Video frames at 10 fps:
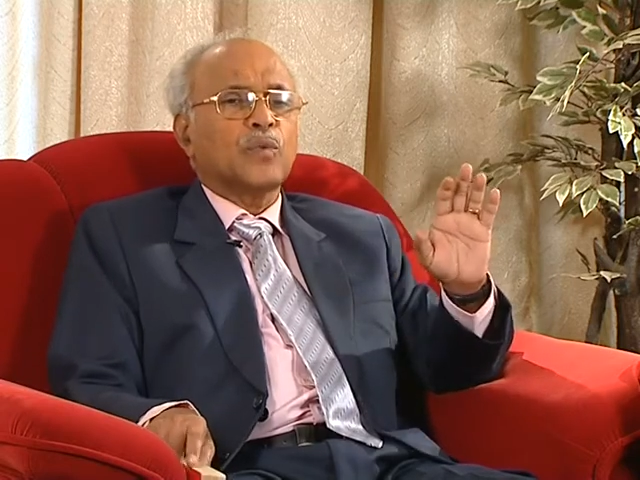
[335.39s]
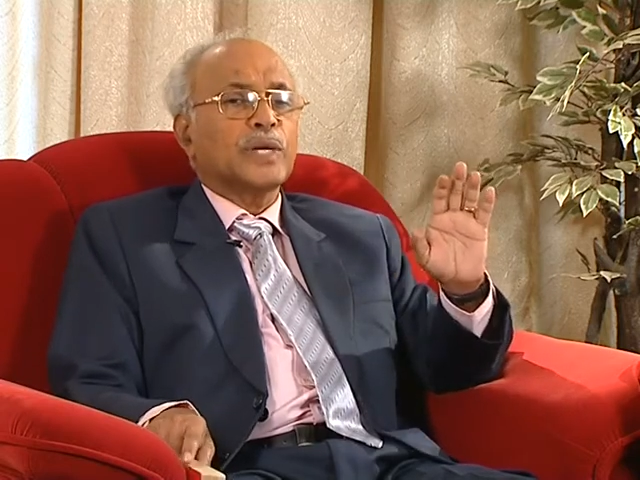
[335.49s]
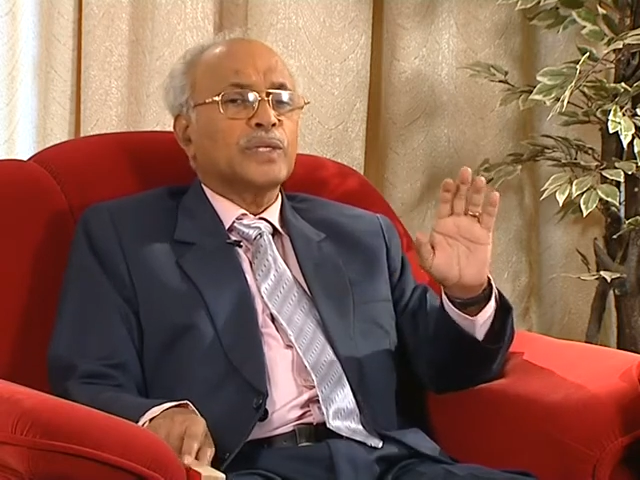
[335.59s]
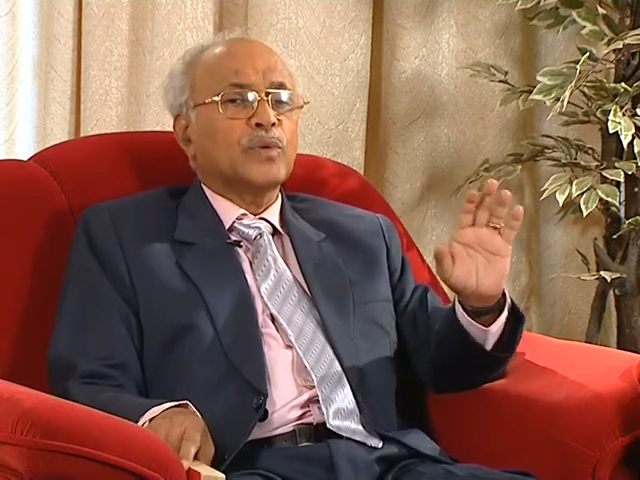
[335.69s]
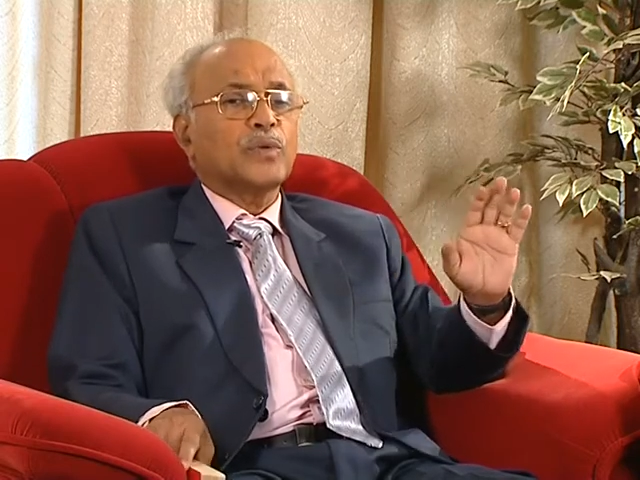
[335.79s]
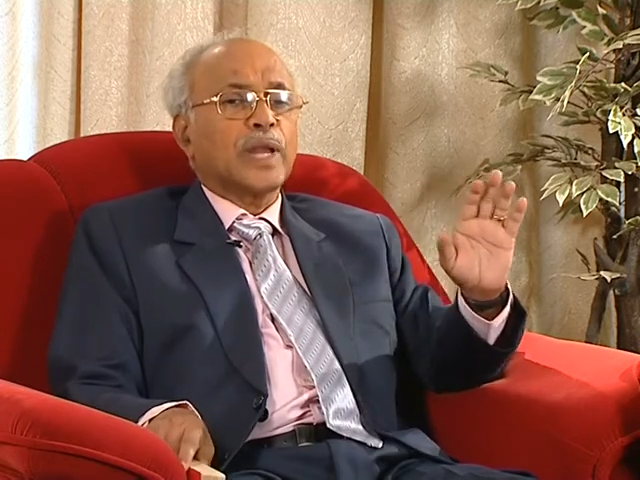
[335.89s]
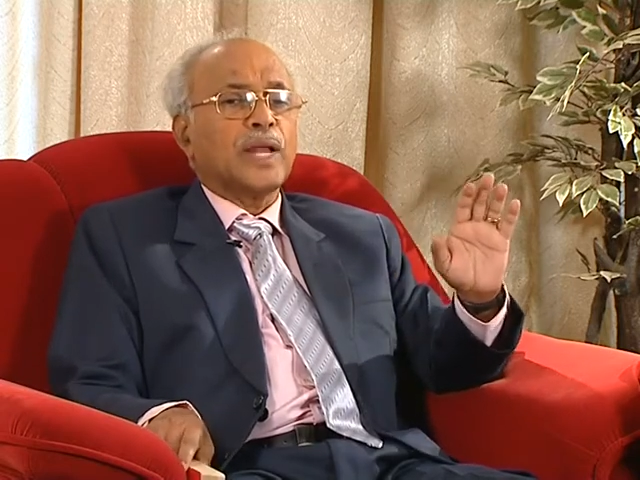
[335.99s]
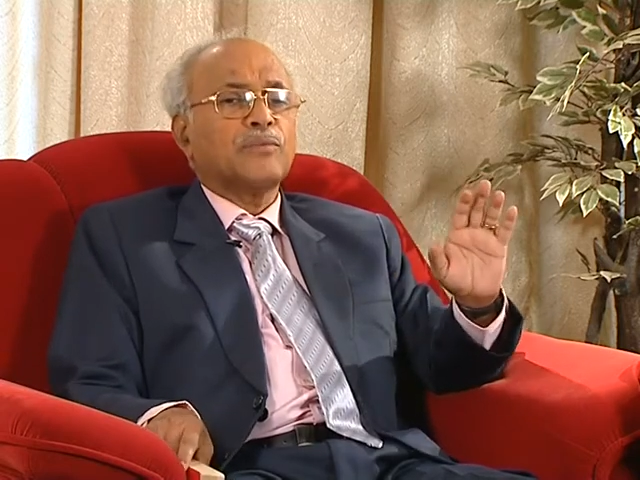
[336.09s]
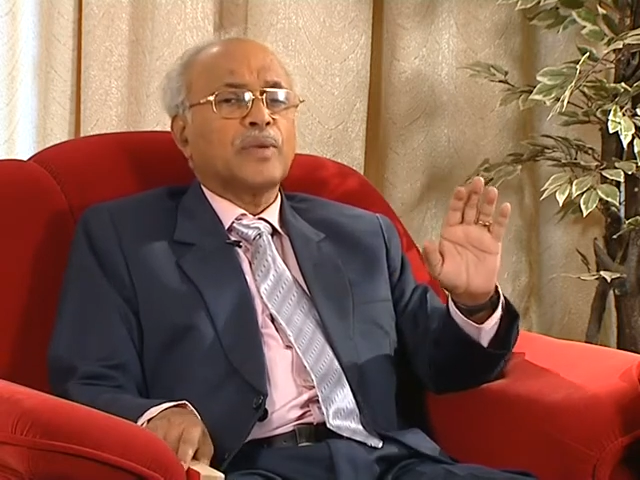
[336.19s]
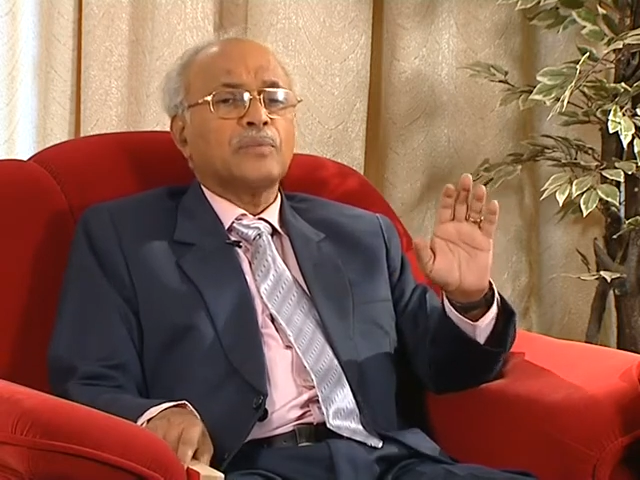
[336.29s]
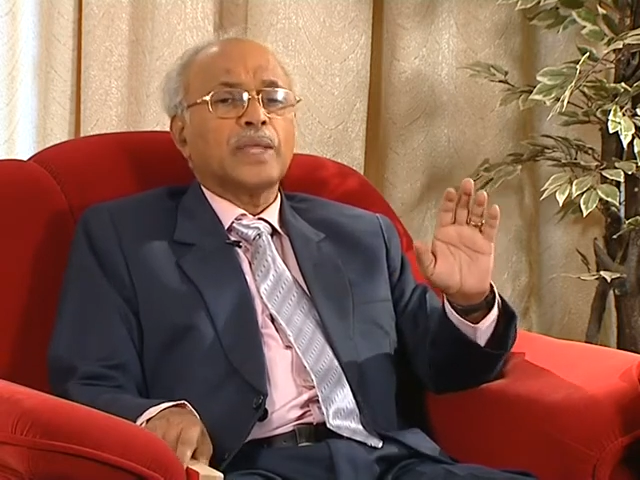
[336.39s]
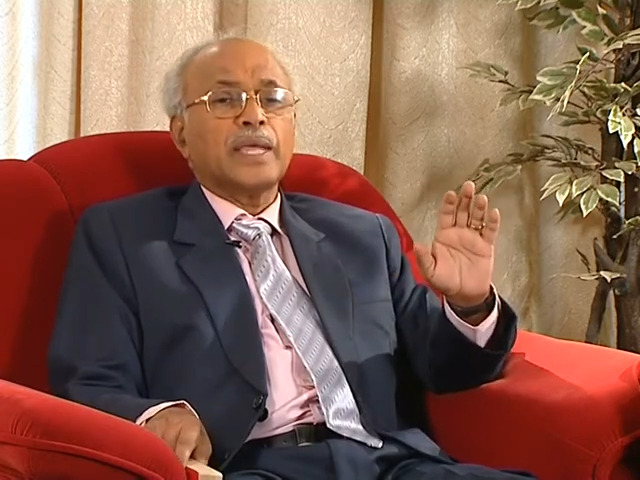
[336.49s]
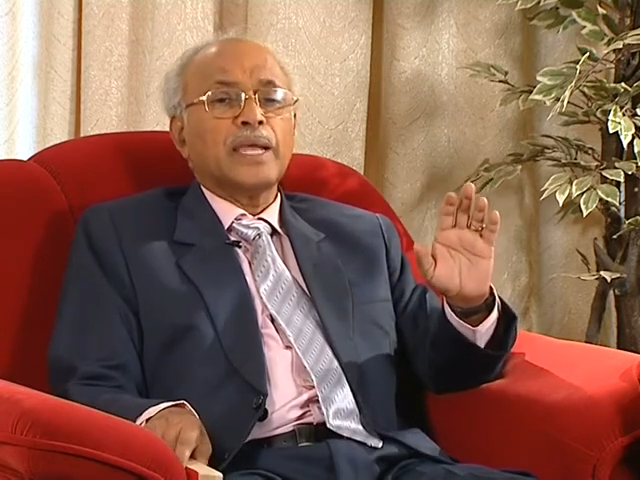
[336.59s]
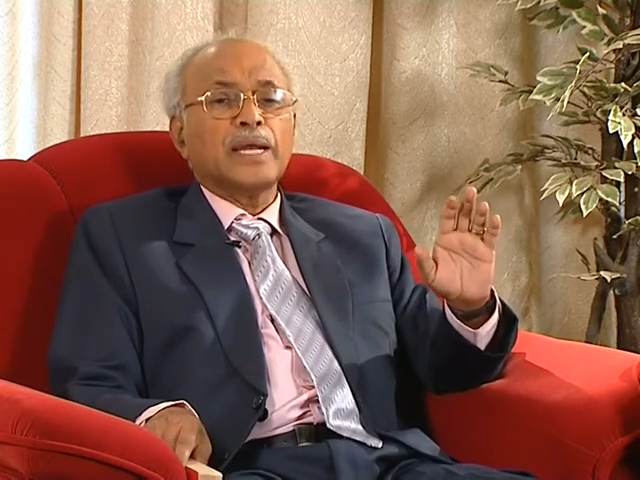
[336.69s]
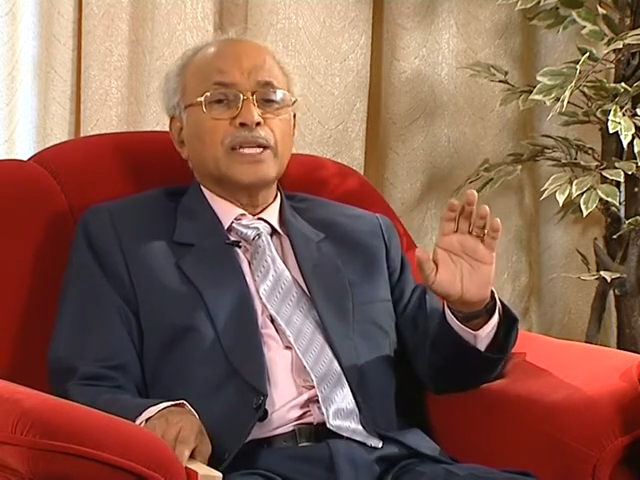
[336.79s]
what you read from the
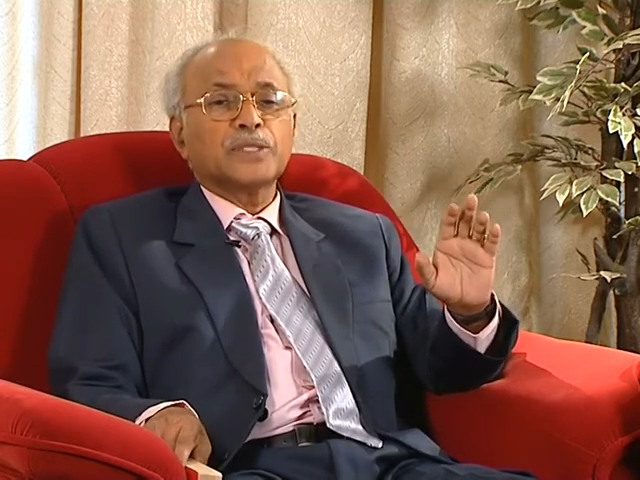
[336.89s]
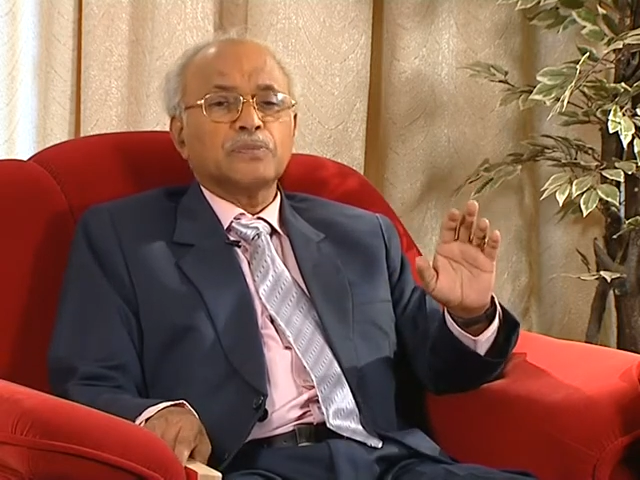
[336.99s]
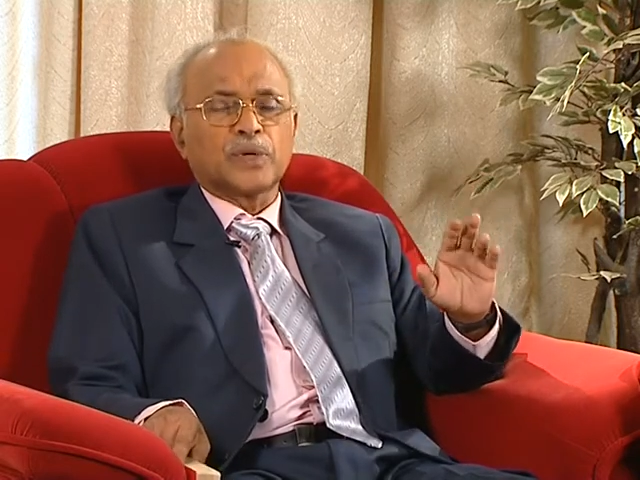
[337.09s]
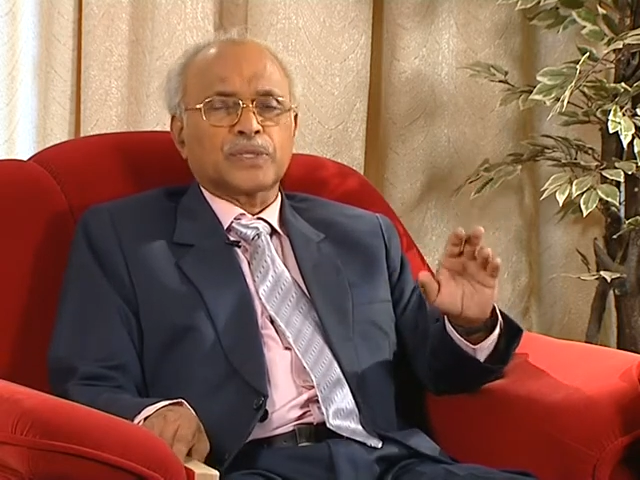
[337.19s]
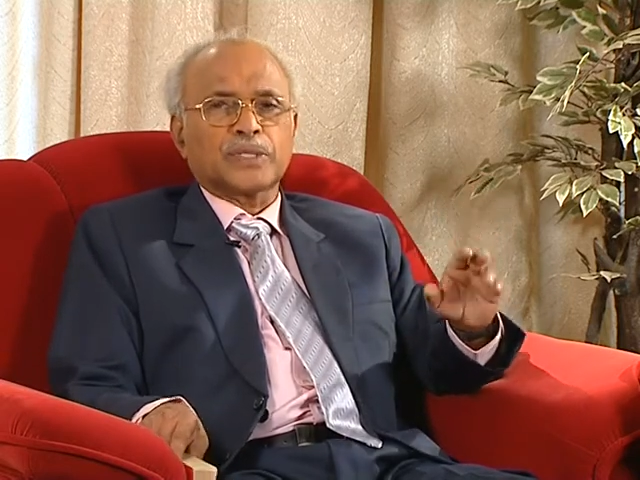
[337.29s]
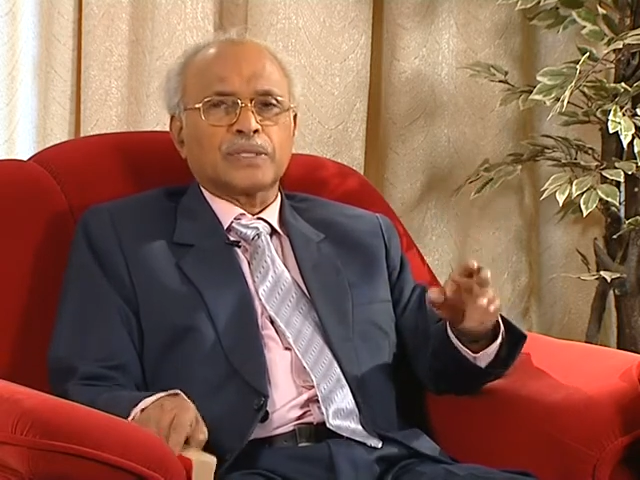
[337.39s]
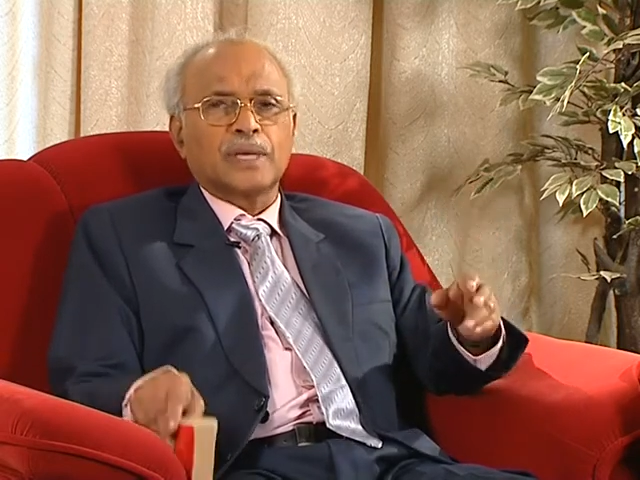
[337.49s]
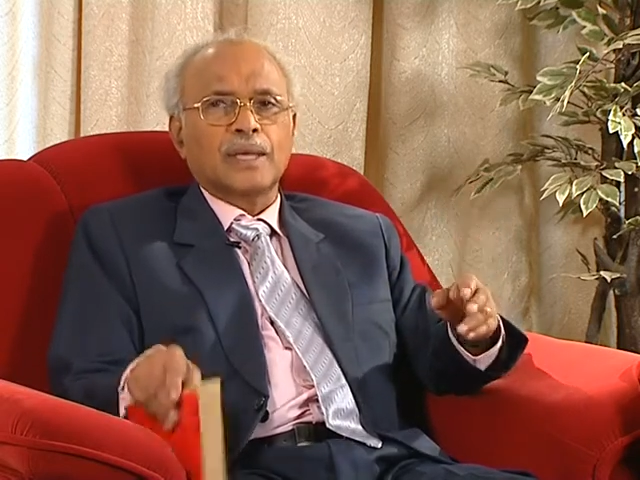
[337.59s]
English books.